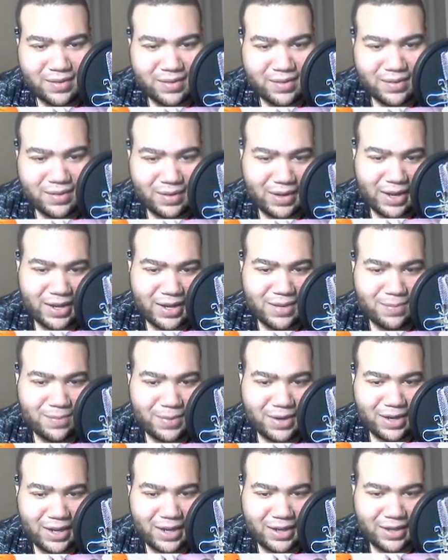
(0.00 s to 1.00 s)
like, but
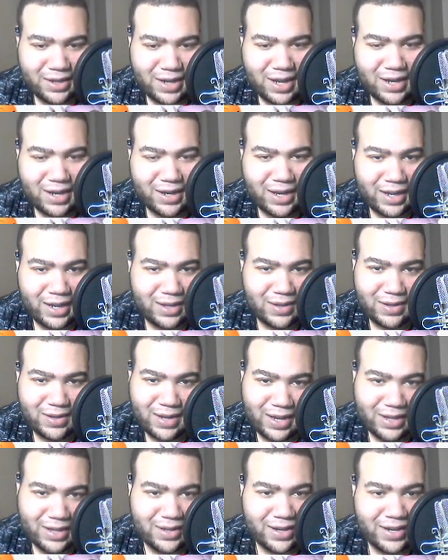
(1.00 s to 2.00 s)
like not like
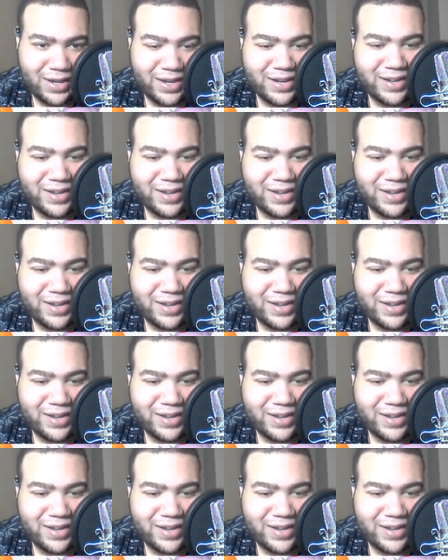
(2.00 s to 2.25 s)
like like.